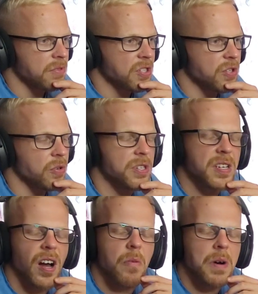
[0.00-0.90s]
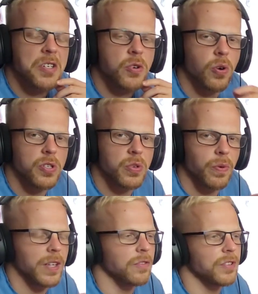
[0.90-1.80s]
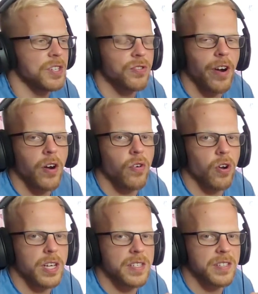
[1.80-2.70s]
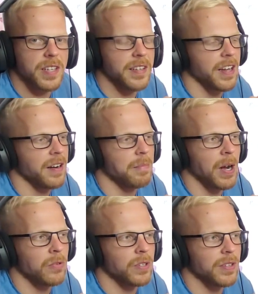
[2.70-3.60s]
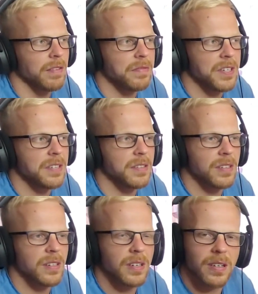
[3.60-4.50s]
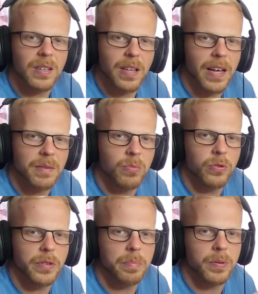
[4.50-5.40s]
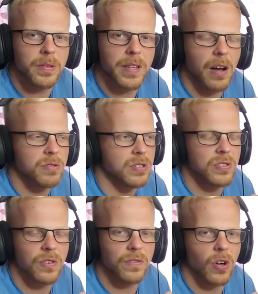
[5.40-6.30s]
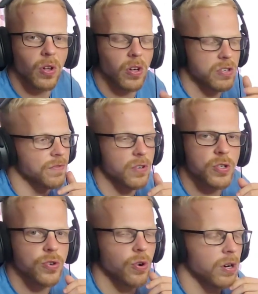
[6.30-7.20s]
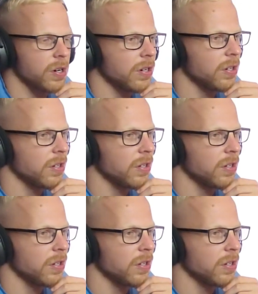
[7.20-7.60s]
just curious, how much cost one of these rockets that they are mounted? I think like multiple thousands of dollars for sure.